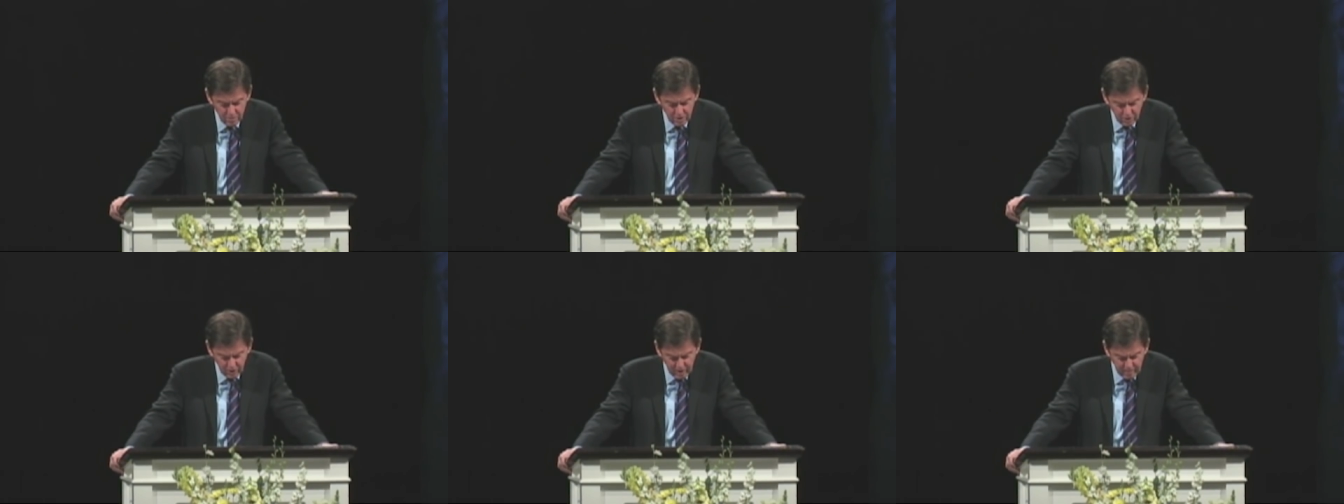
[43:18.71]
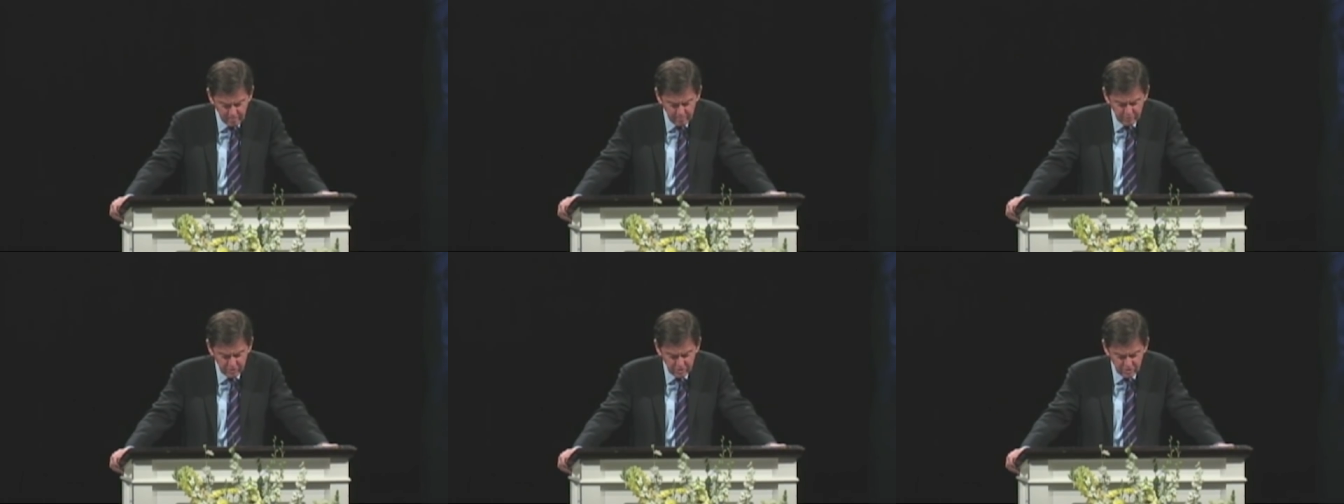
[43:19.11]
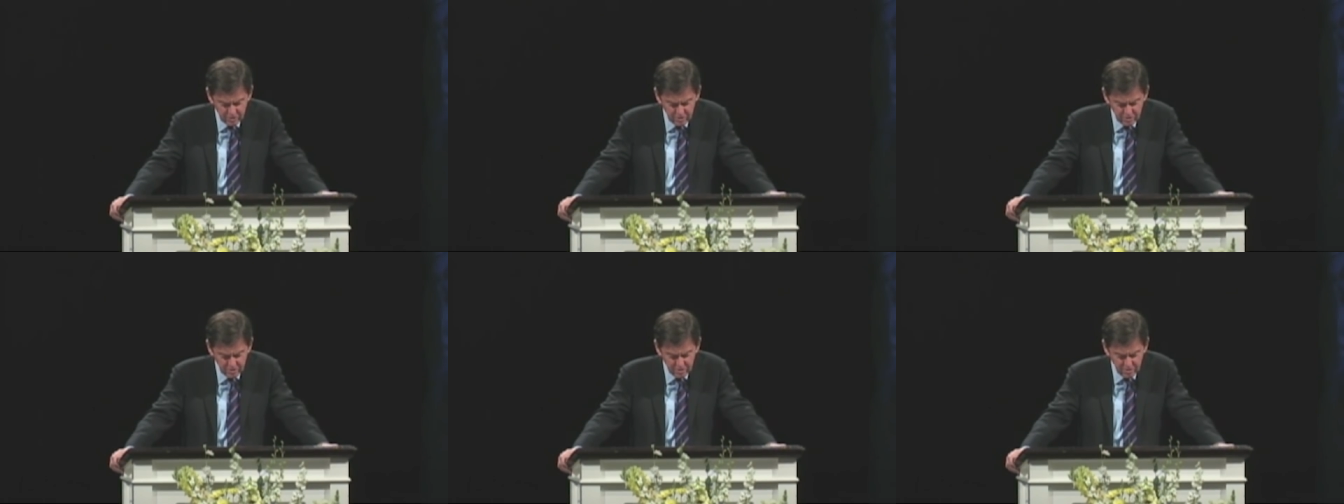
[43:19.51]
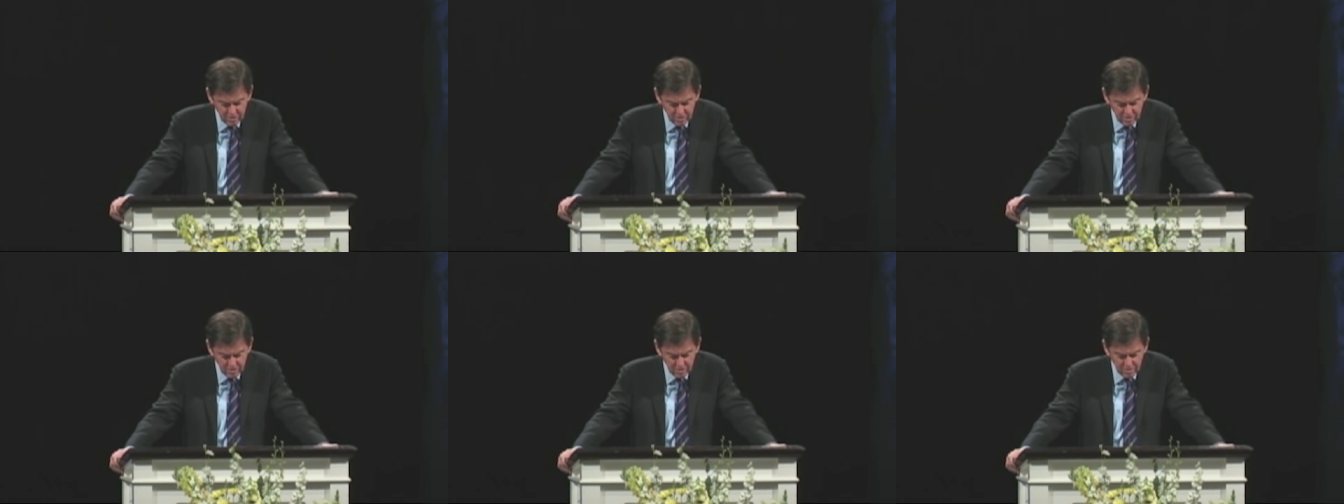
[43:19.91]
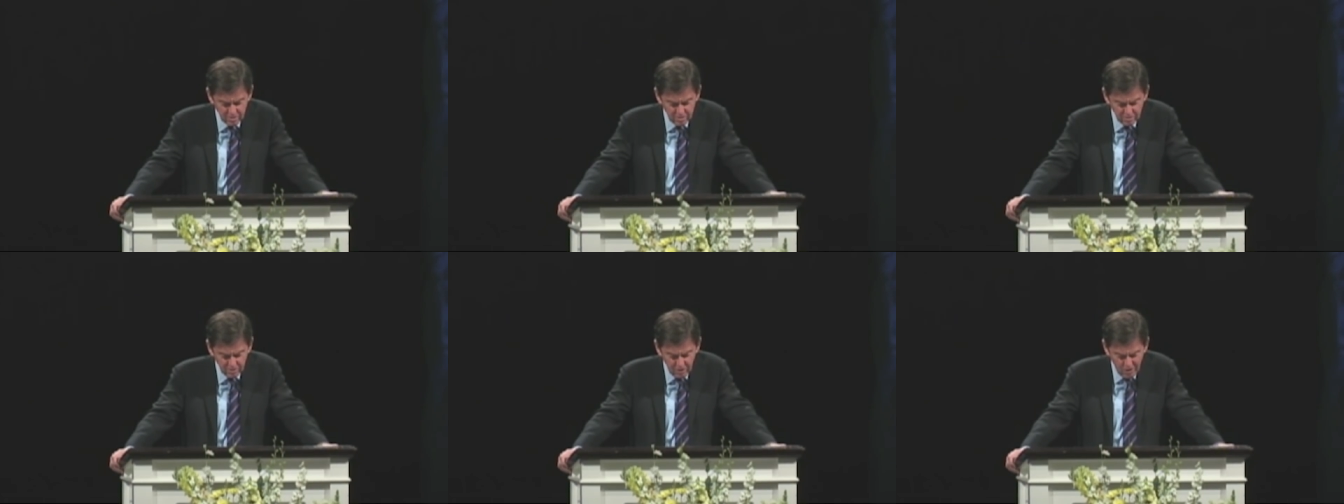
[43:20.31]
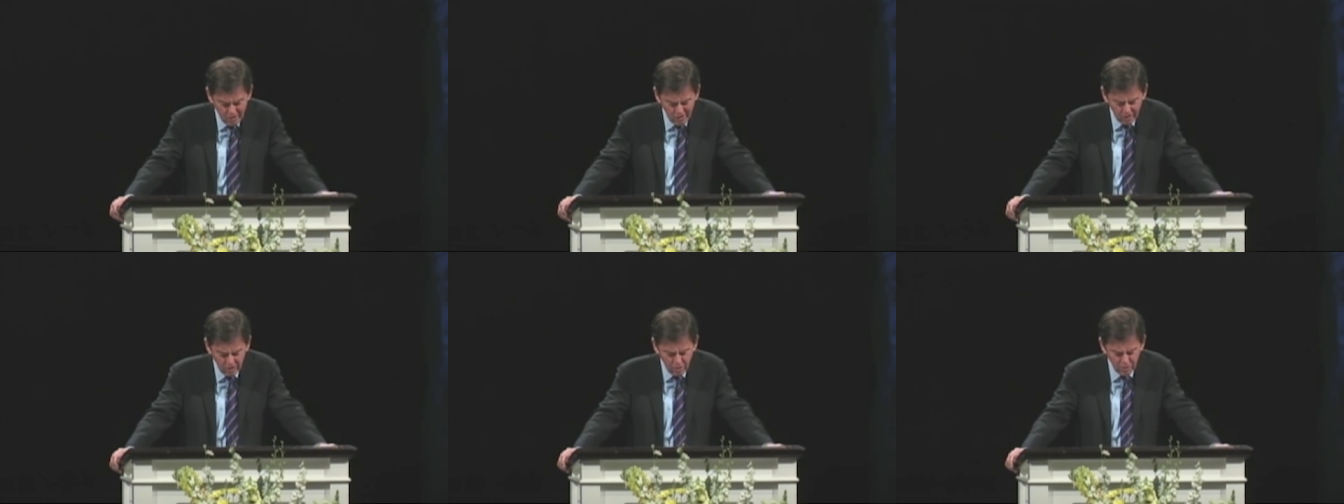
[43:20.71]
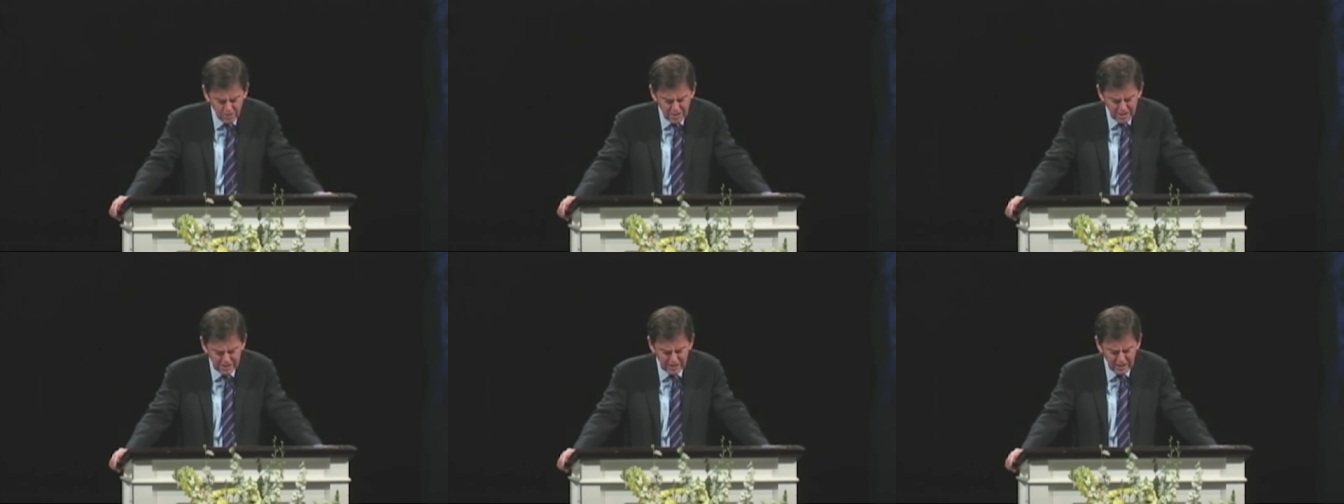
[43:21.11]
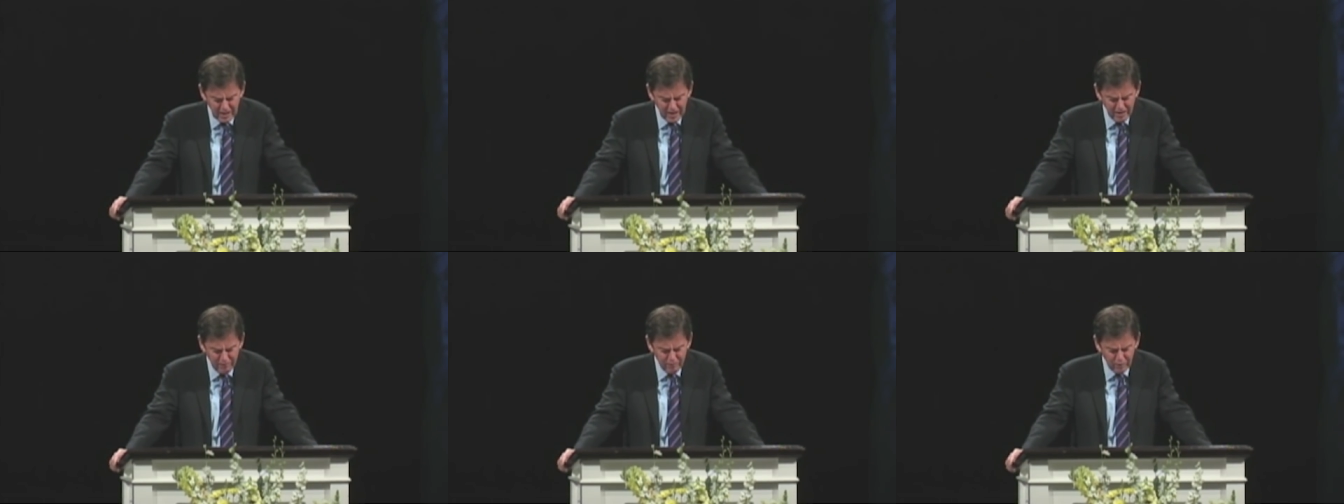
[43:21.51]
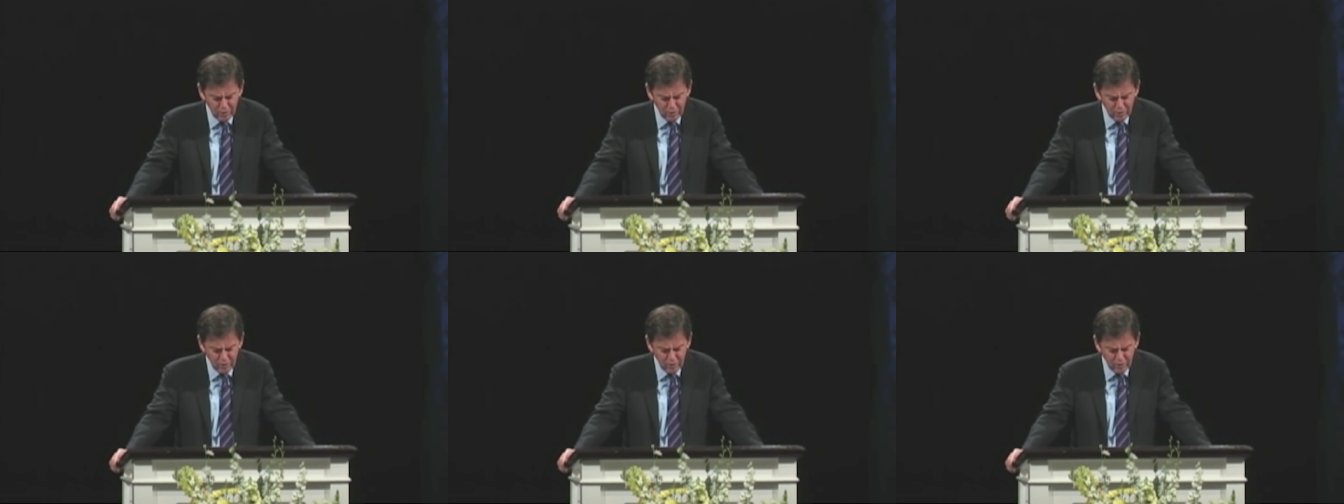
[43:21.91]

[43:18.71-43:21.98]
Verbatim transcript: creeps, long ago designated for